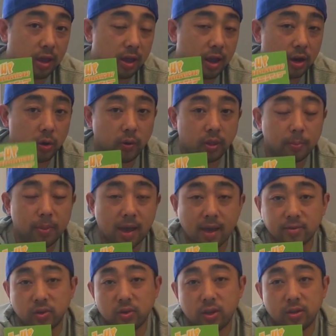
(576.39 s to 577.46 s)
I know in the past
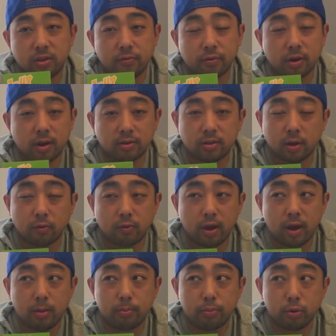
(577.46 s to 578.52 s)
they did different colors like
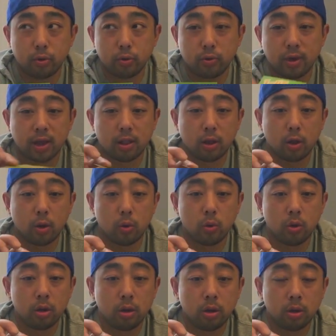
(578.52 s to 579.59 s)
red, blue, yellow,
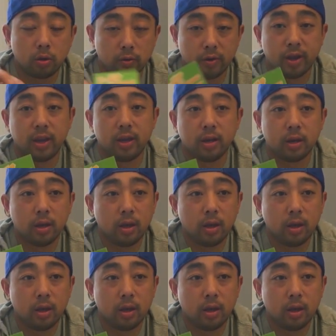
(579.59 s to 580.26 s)
green,